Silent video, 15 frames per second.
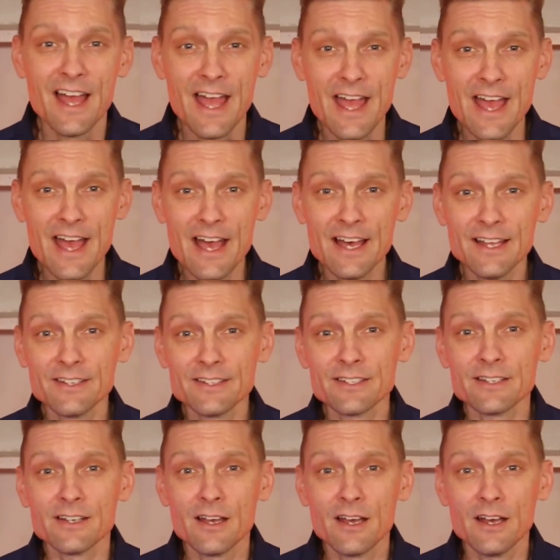and
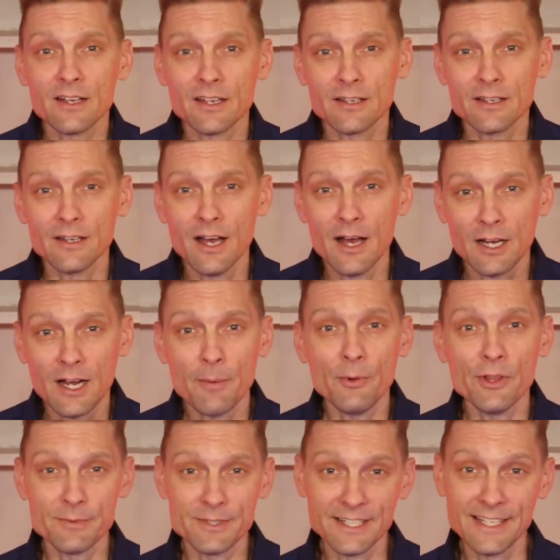
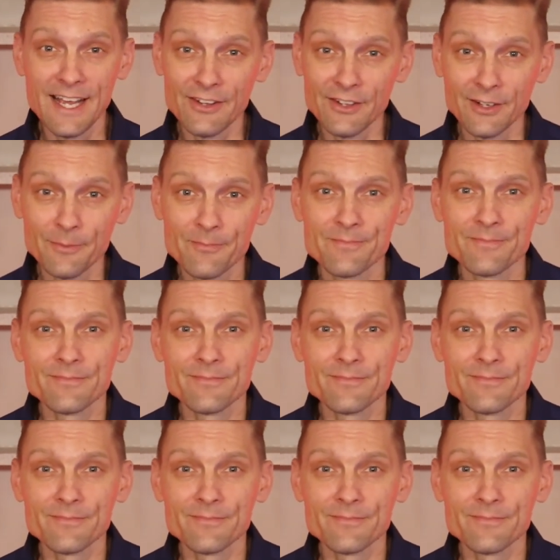couple them together.